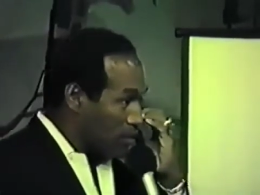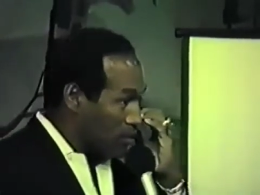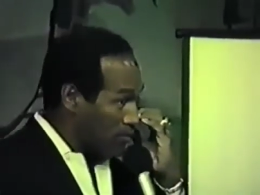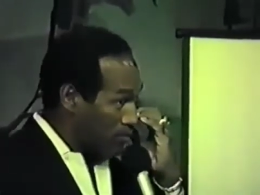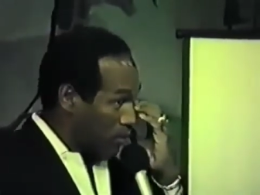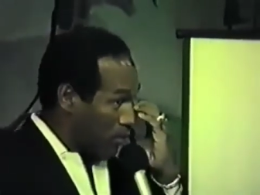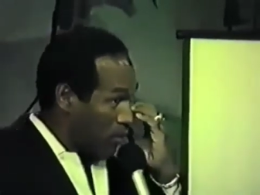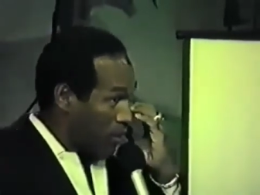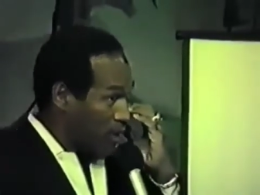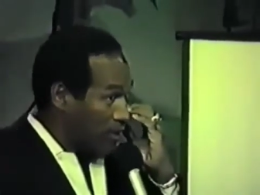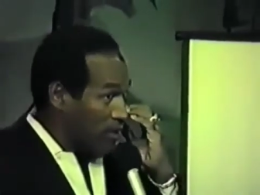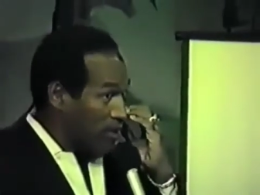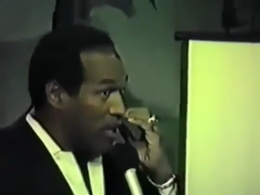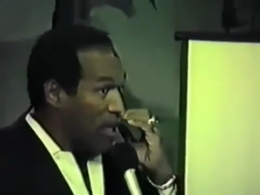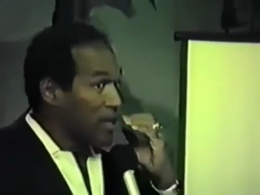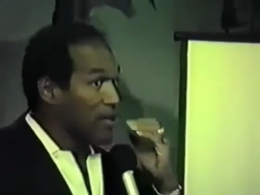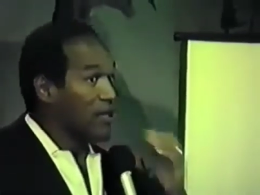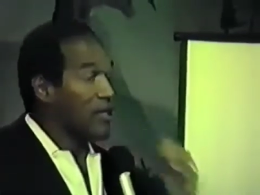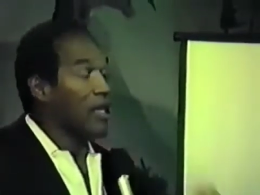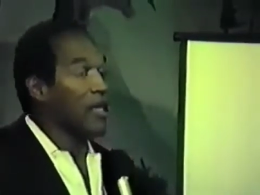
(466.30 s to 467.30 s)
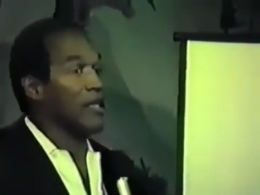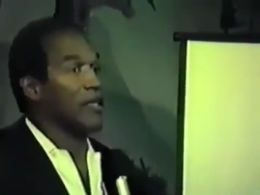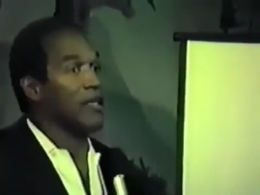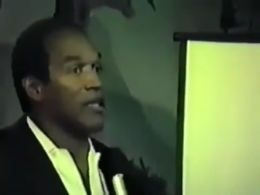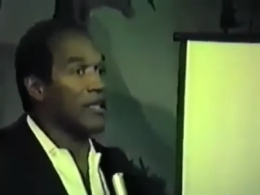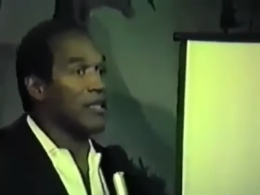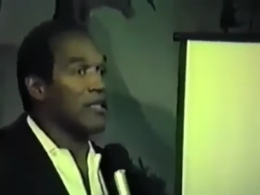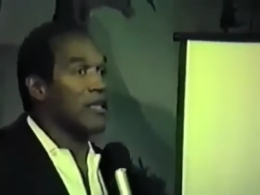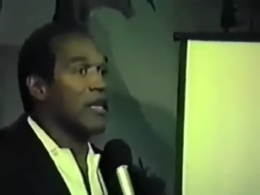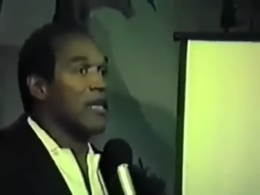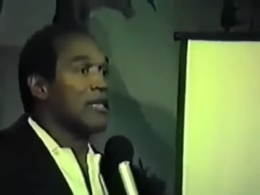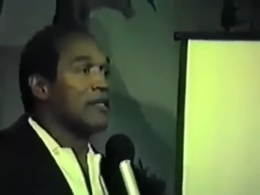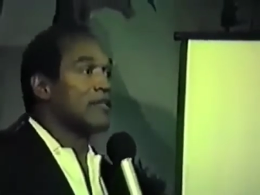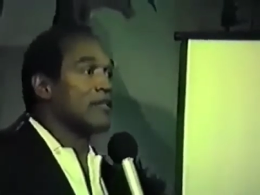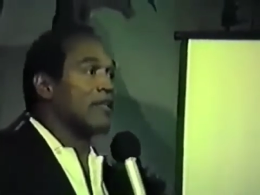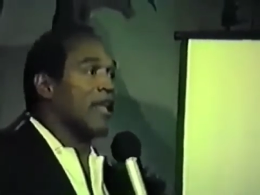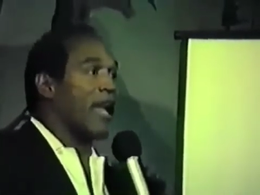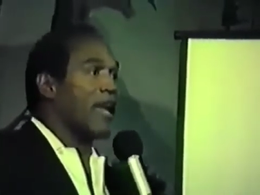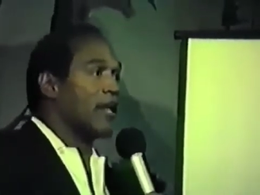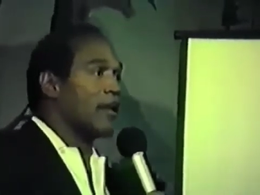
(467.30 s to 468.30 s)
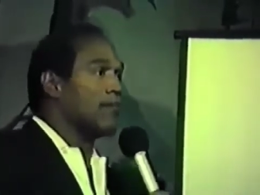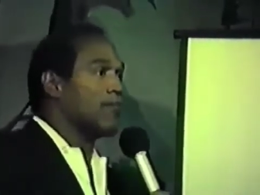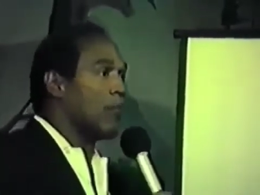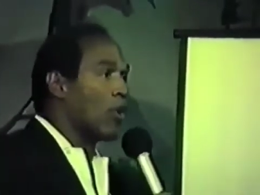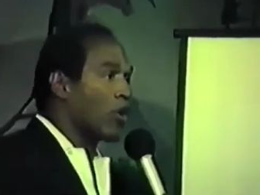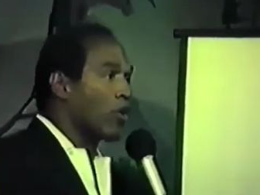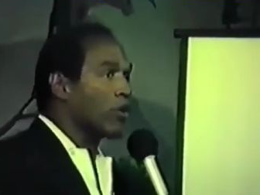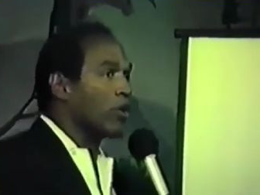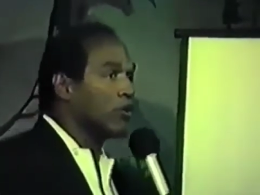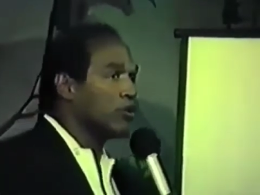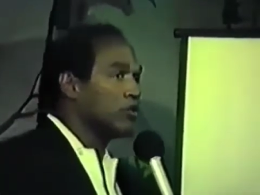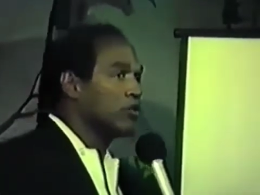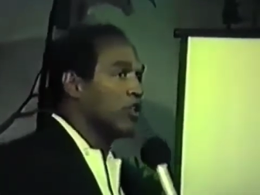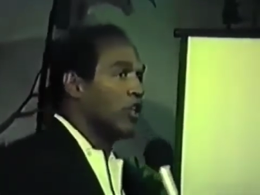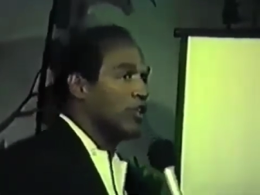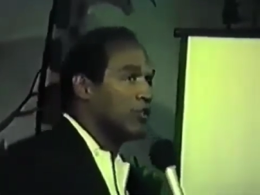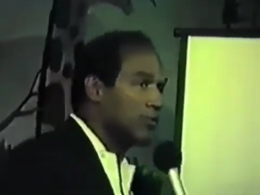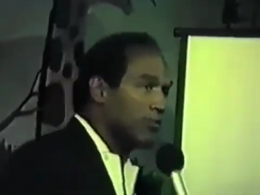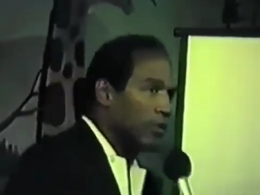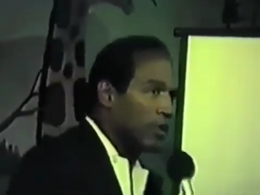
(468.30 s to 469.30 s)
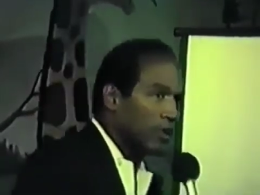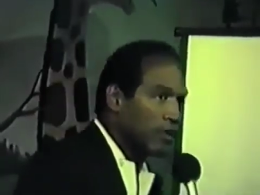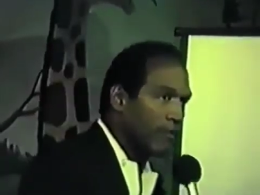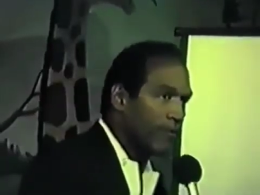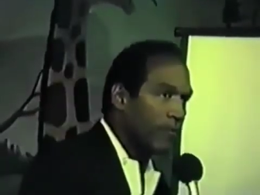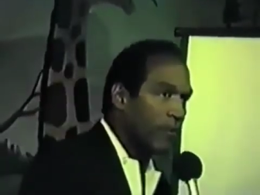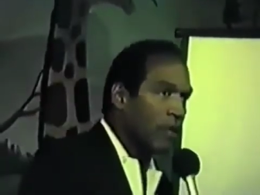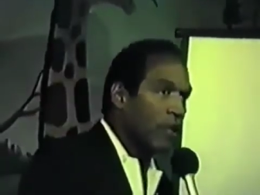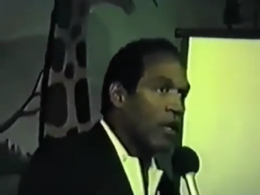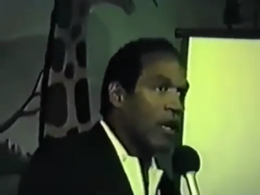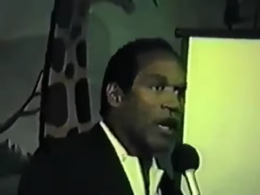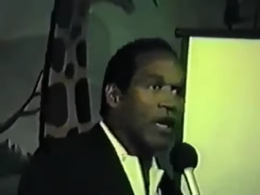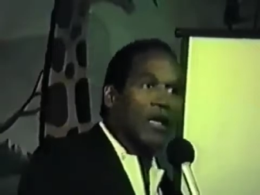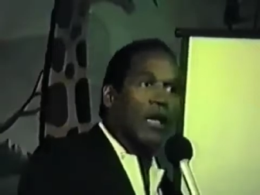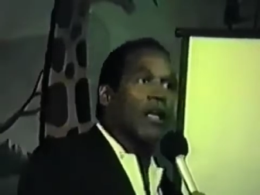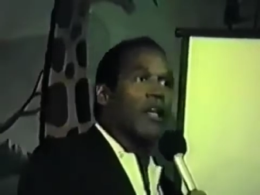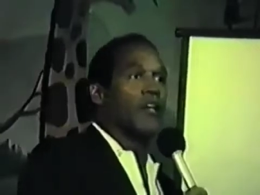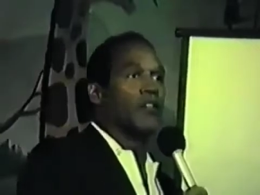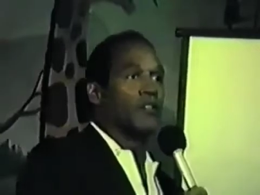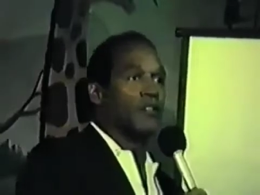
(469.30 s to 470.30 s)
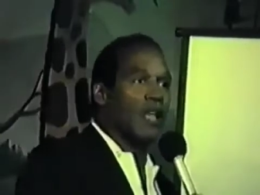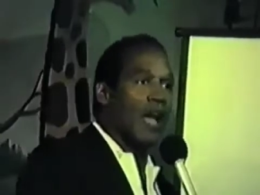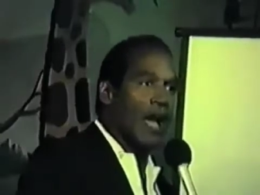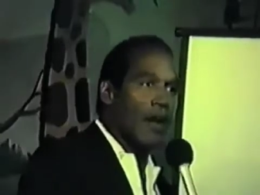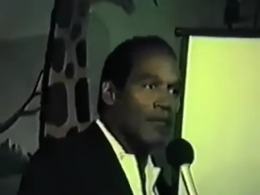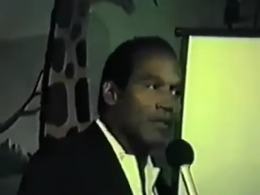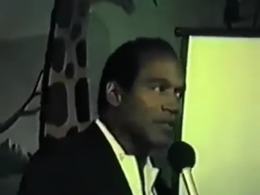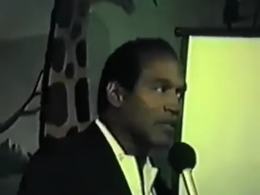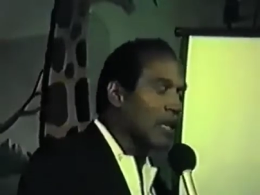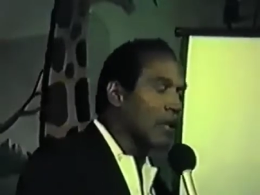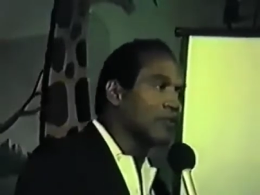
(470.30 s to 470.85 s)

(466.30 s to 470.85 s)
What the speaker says: this boy, Ted Kennedy, stand in moral judgment of Clarence Thomas.